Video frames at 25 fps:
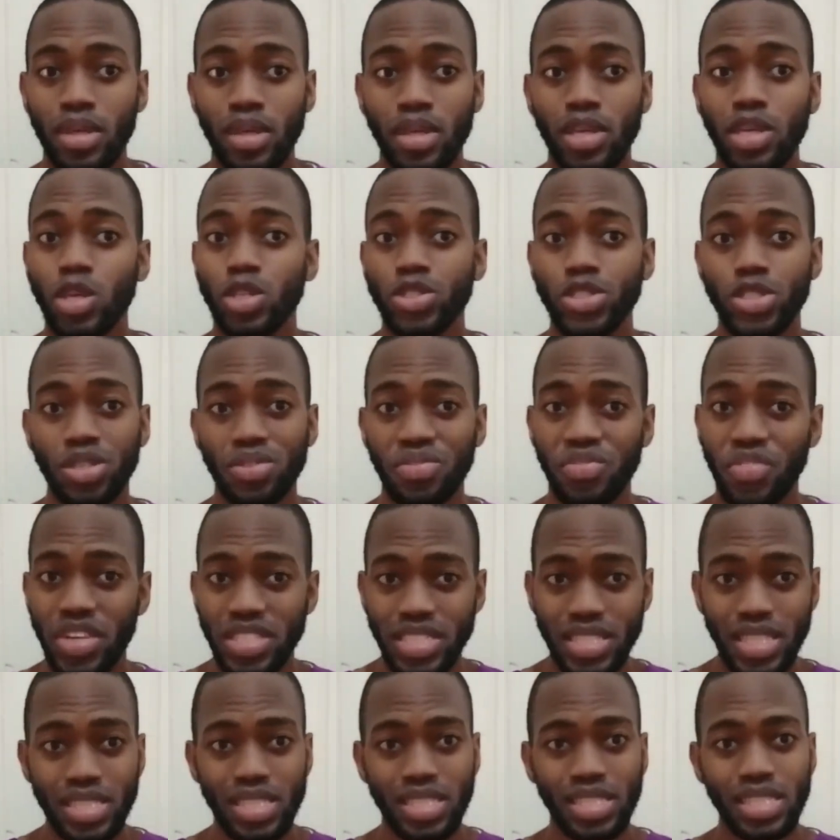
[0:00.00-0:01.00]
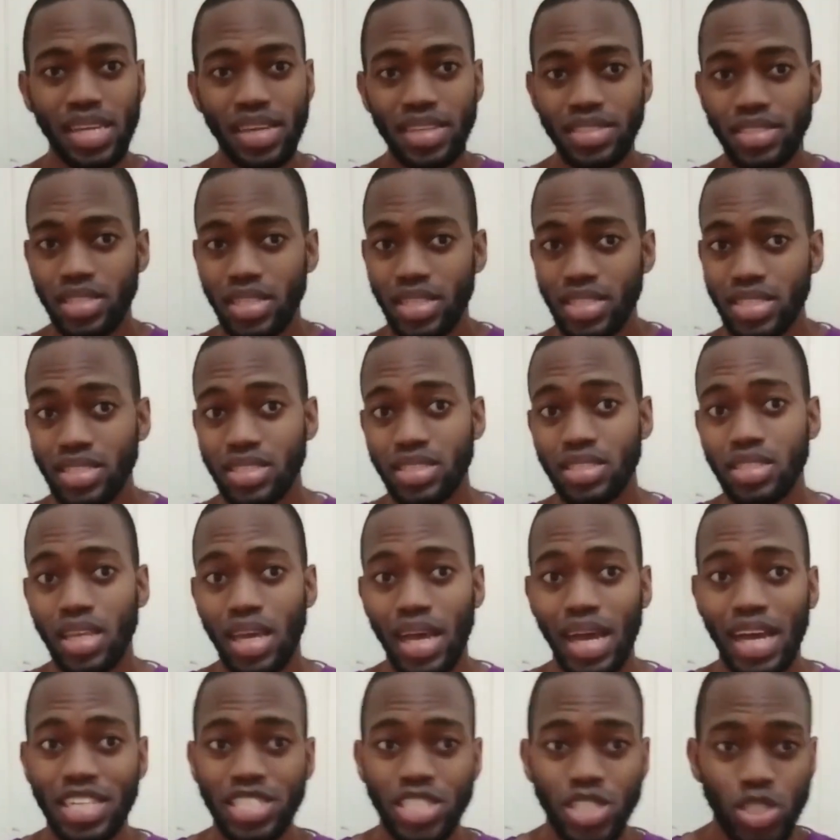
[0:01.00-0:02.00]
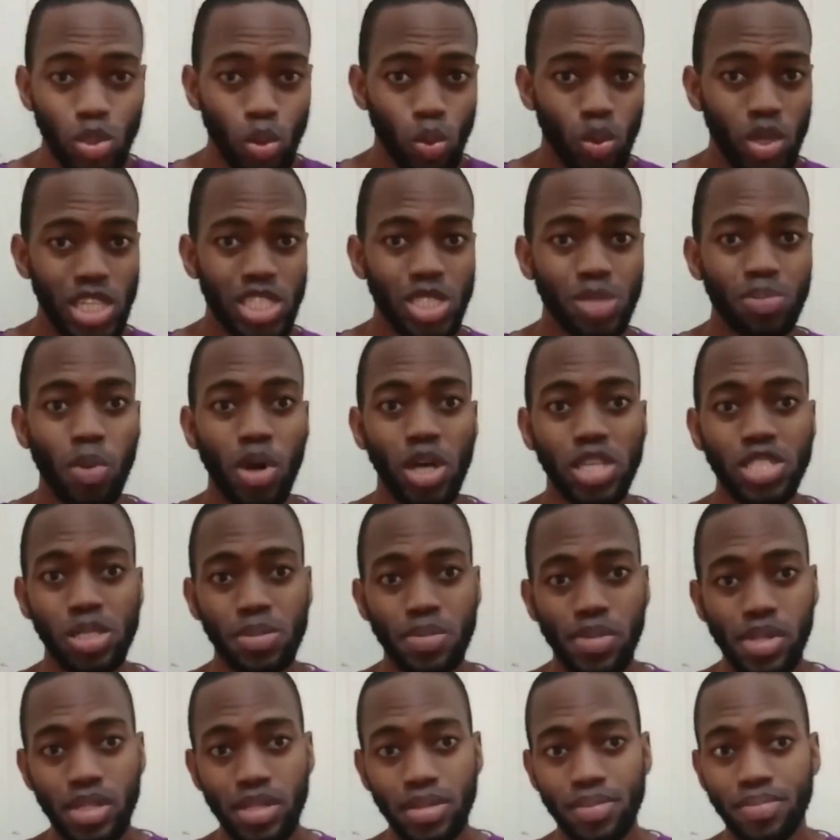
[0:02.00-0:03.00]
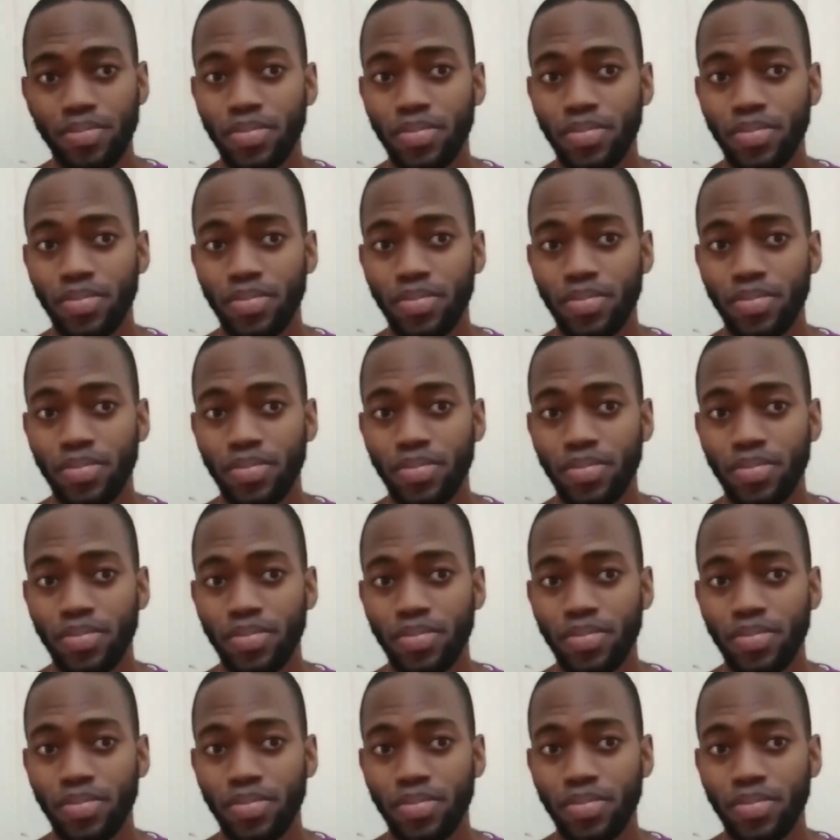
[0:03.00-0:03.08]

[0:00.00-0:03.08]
you should visit the dentist as soon as possible.